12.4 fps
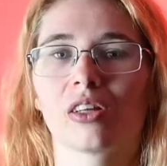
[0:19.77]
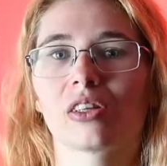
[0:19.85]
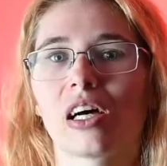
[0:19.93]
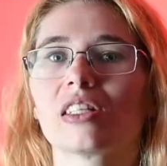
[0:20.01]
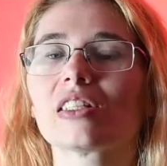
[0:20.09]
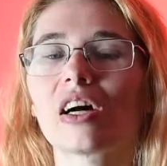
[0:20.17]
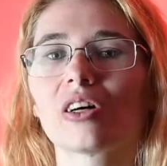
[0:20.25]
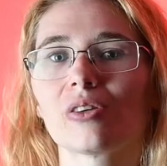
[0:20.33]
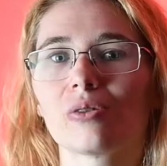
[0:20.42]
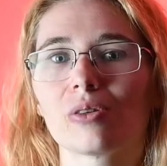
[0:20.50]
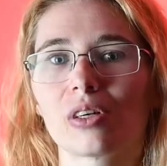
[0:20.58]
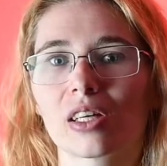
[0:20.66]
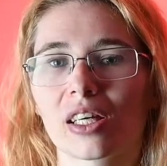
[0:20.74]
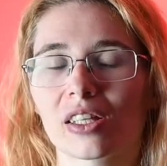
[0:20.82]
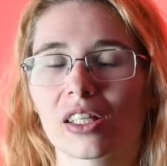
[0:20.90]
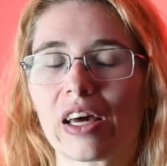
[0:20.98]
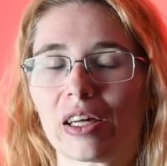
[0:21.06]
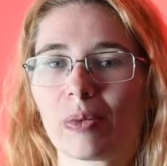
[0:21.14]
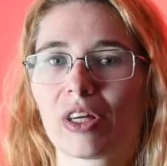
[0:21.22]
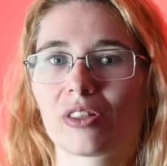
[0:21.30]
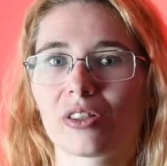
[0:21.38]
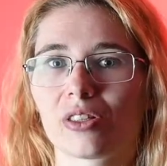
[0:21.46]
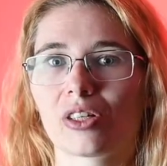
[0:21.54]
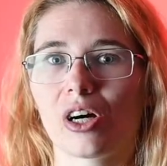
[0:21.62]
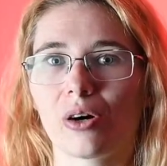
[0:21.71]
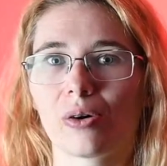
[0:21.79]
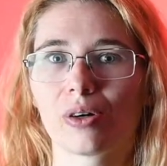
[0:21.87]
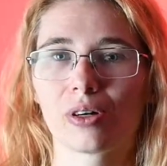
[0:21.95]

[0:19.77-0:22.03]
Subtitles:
That's how you get the animation to go.